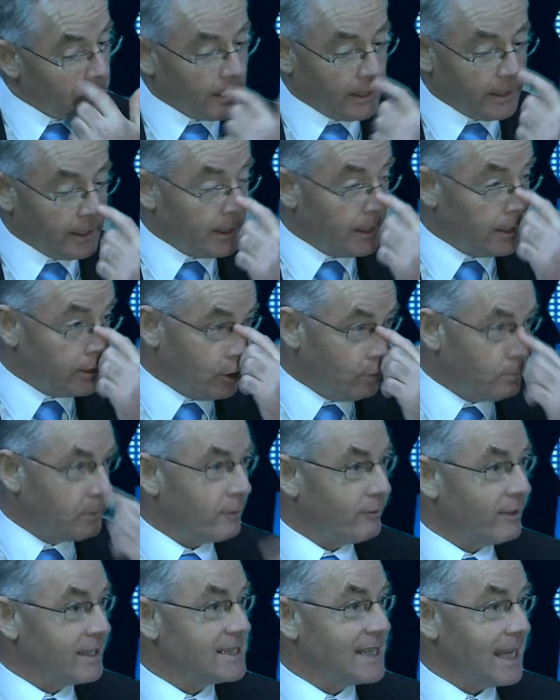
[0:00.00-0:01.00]
a number of
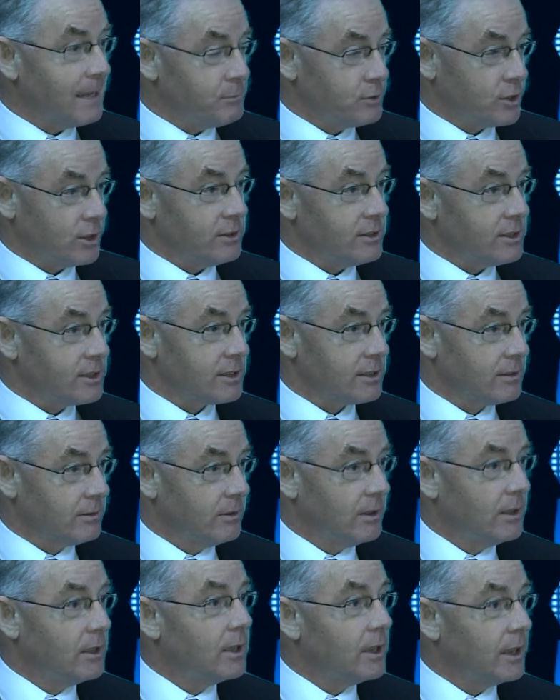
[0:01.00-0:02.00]
exemptions
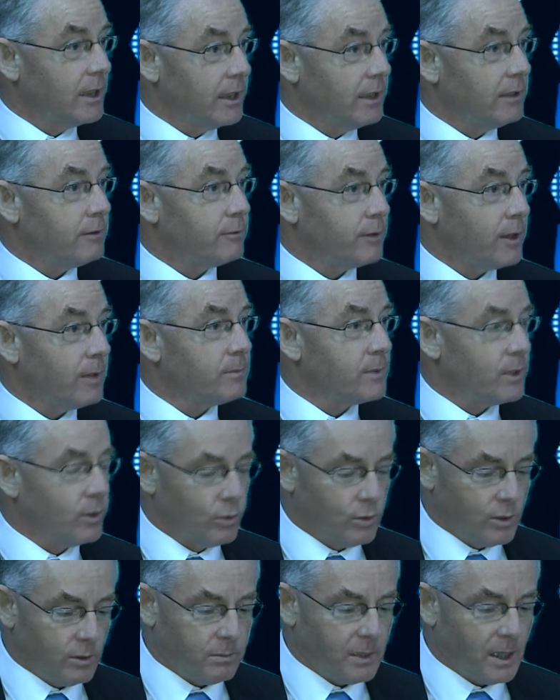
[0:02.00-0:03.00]
from the
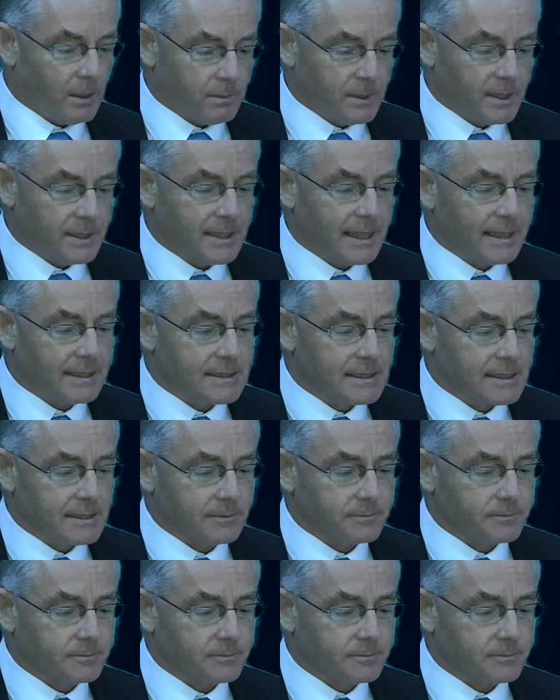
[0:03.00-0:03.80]
local property tax.